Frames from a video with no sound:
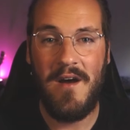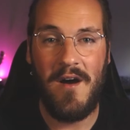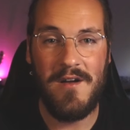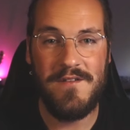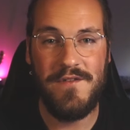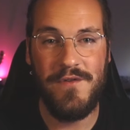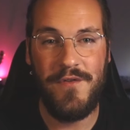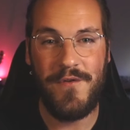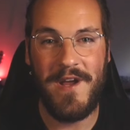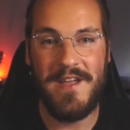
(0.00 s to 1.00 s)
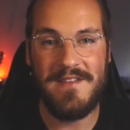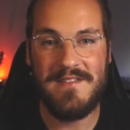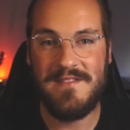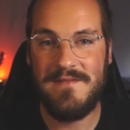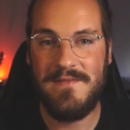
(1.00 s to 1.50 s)
on two
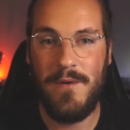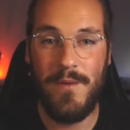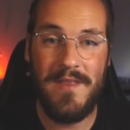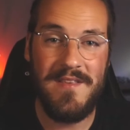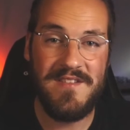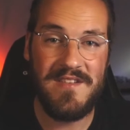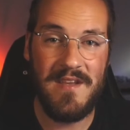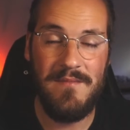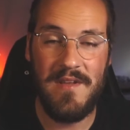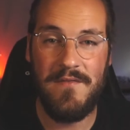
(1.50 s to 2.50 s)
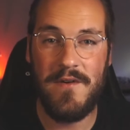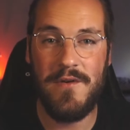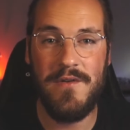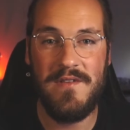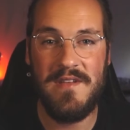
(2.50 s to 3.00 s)
threads with the same
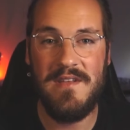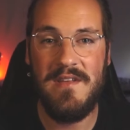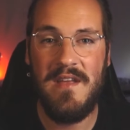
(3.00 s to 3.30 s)
difficulty.